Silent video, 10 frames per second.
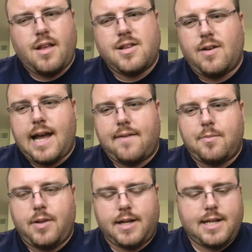So I have it
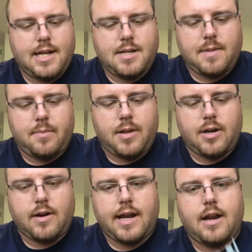plugged into my plug
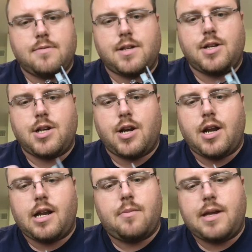right here. I'm just going to turn it
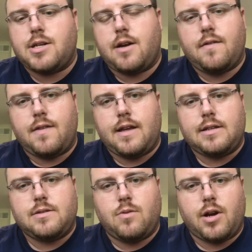on to make sure
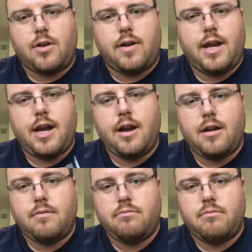everything's working right here.